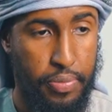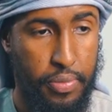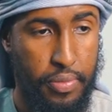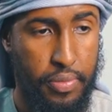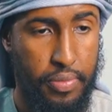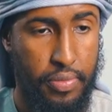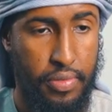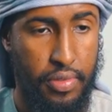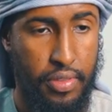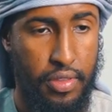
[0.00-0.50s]

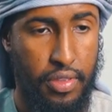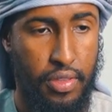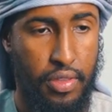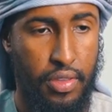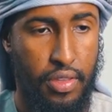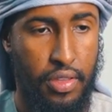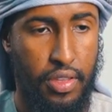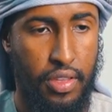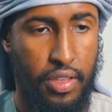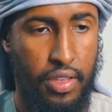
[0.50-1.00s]

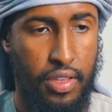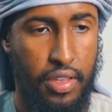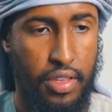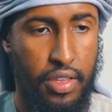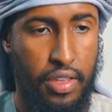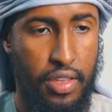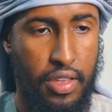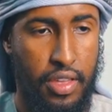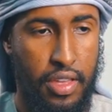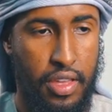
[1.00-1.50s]

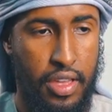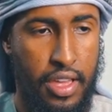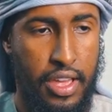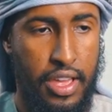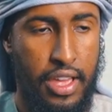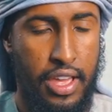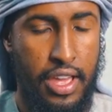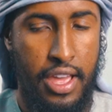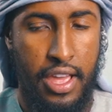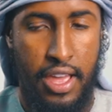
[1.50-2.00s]

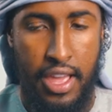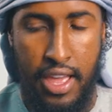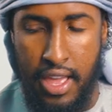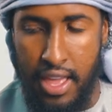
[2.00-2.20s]
No one is speaking in this clip.